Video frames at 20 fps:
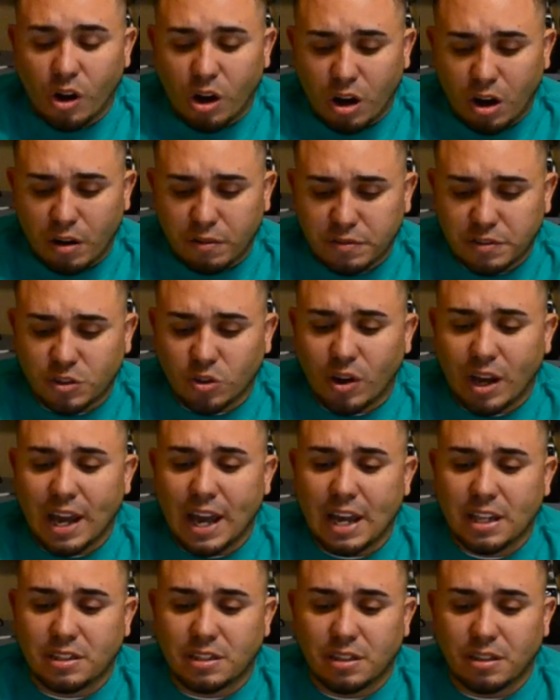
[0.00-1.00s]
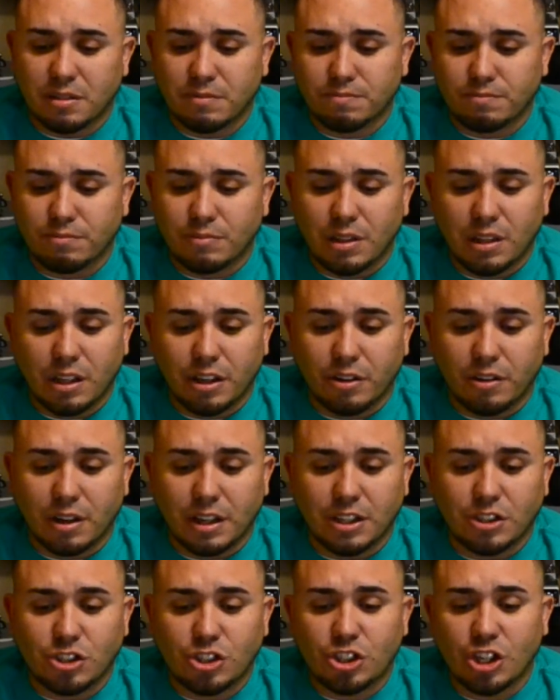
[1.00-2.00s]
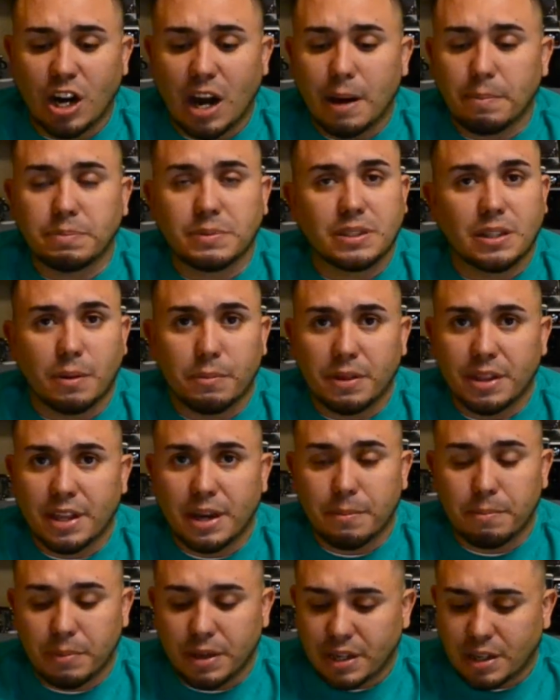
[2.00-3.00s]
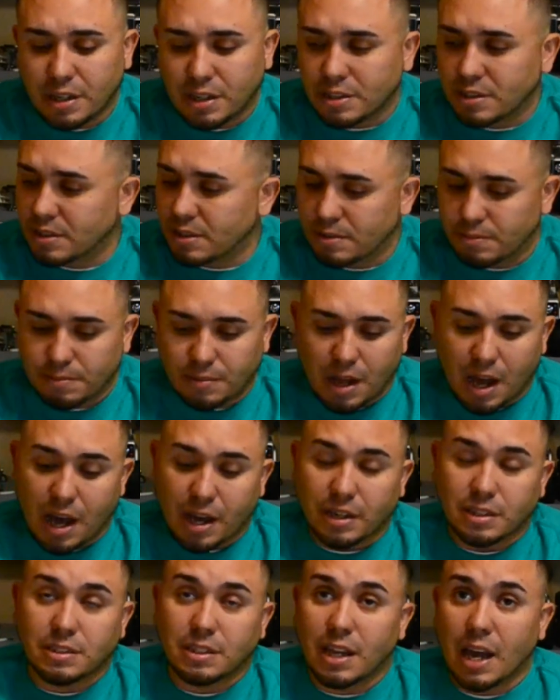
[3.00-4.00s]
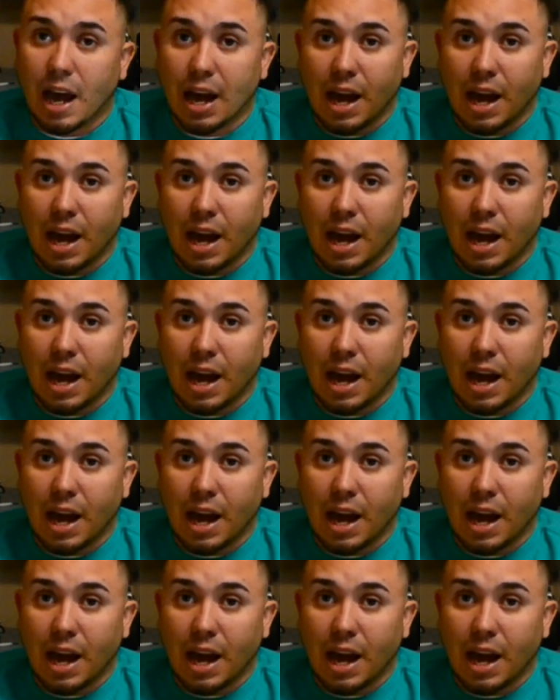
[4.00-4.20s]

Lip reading: off, so I had to literally chop some of them because honestly, I